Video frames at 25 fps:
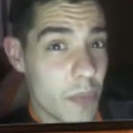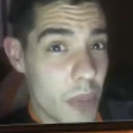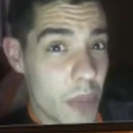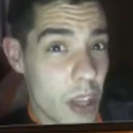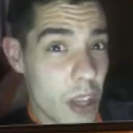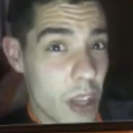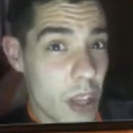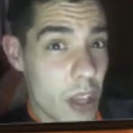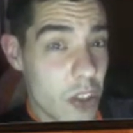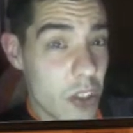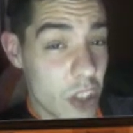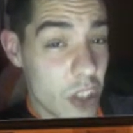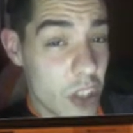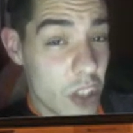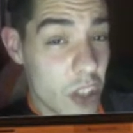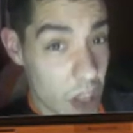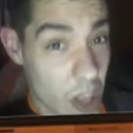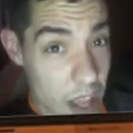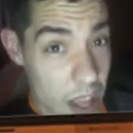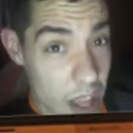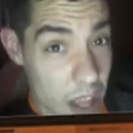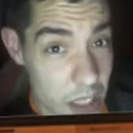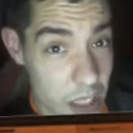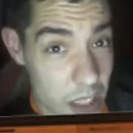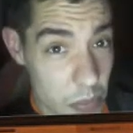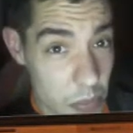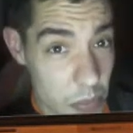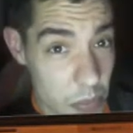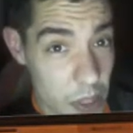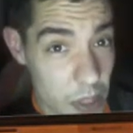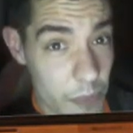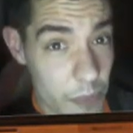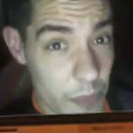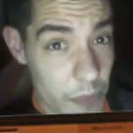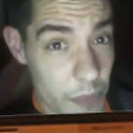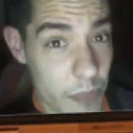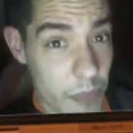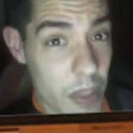She lied to me.
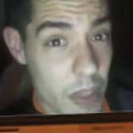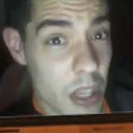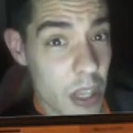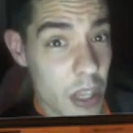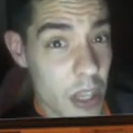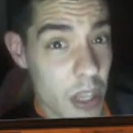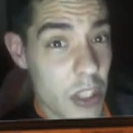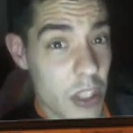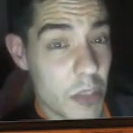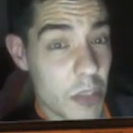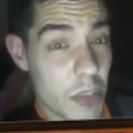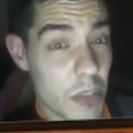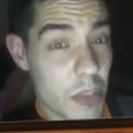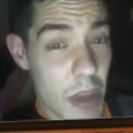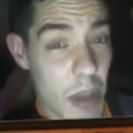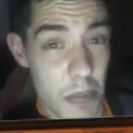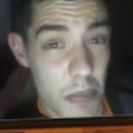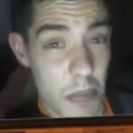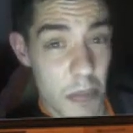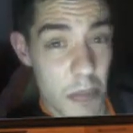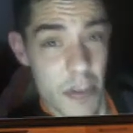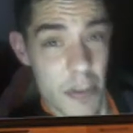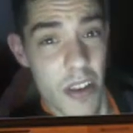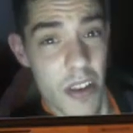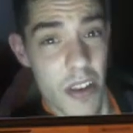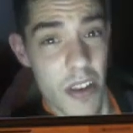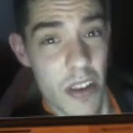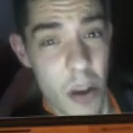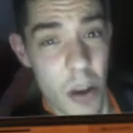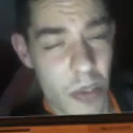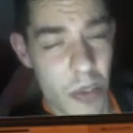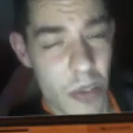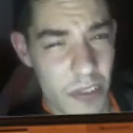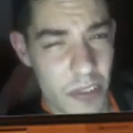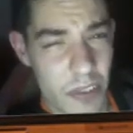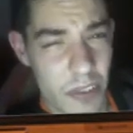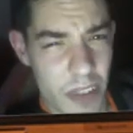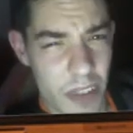She made me think I was the
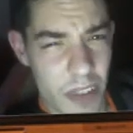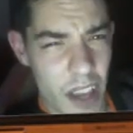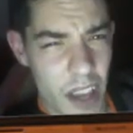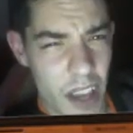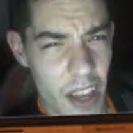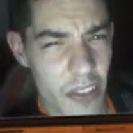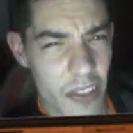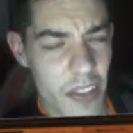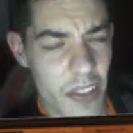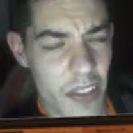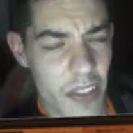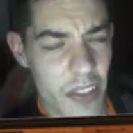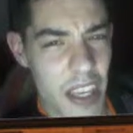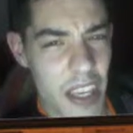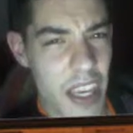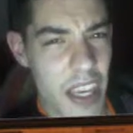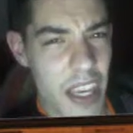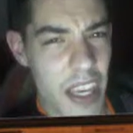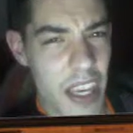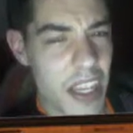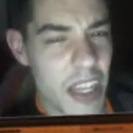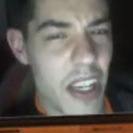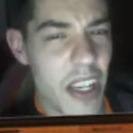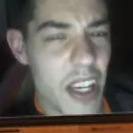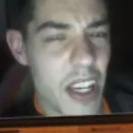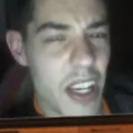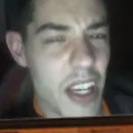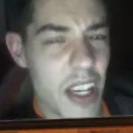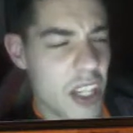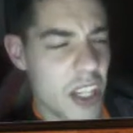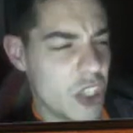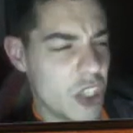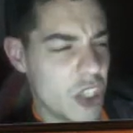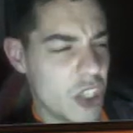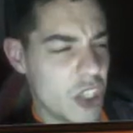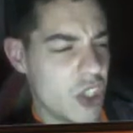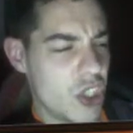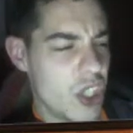father of a kid.
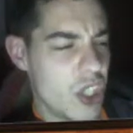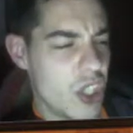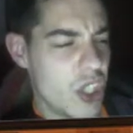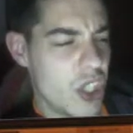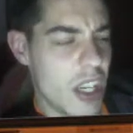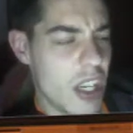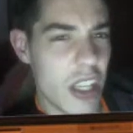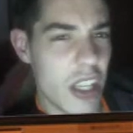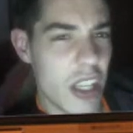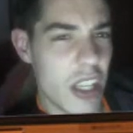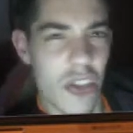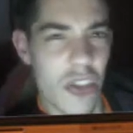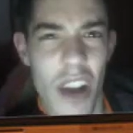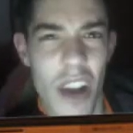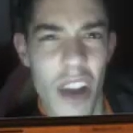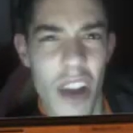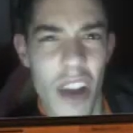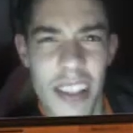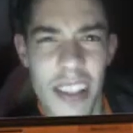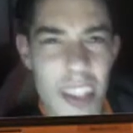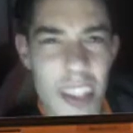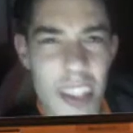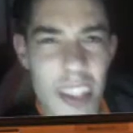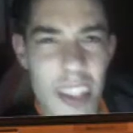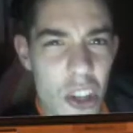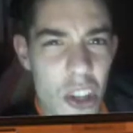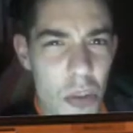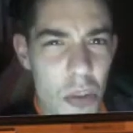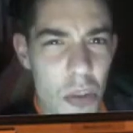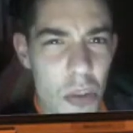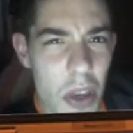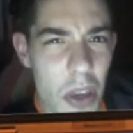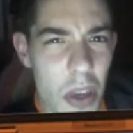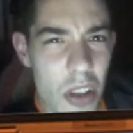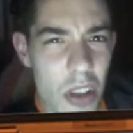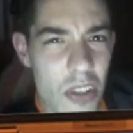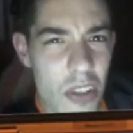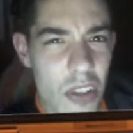She tried to kill me
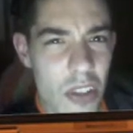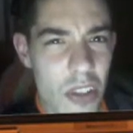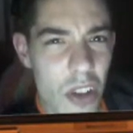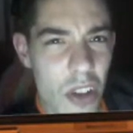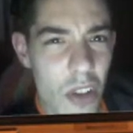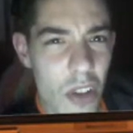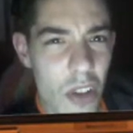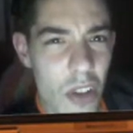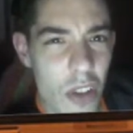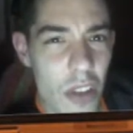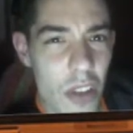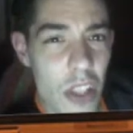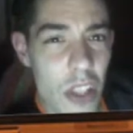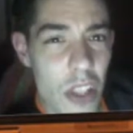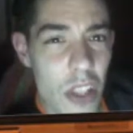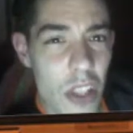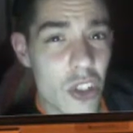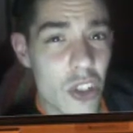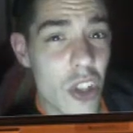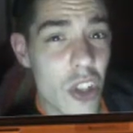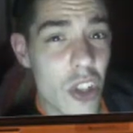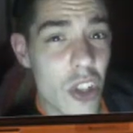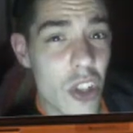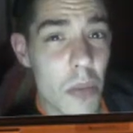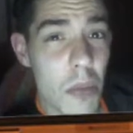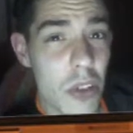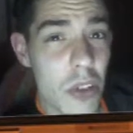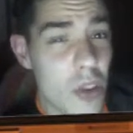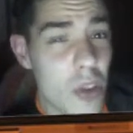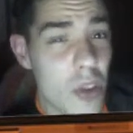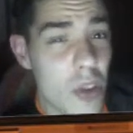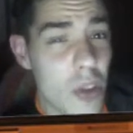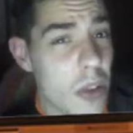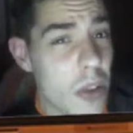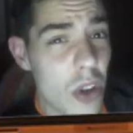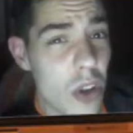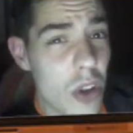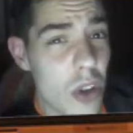herself. She got me so
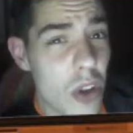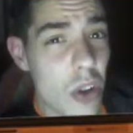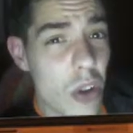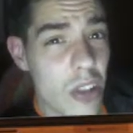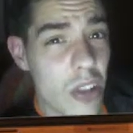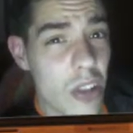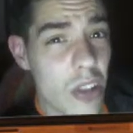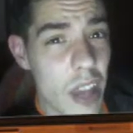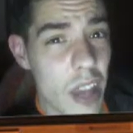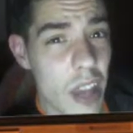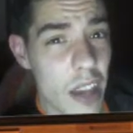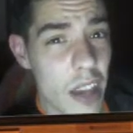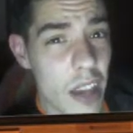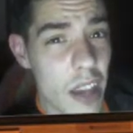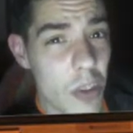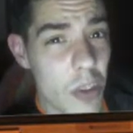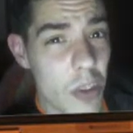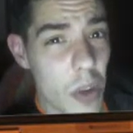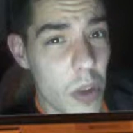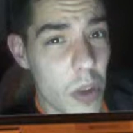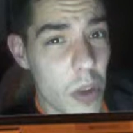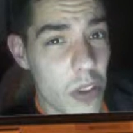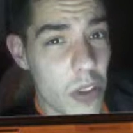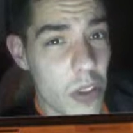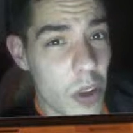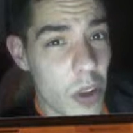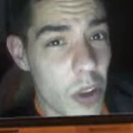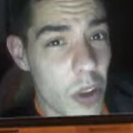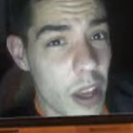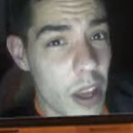intoxicated one night.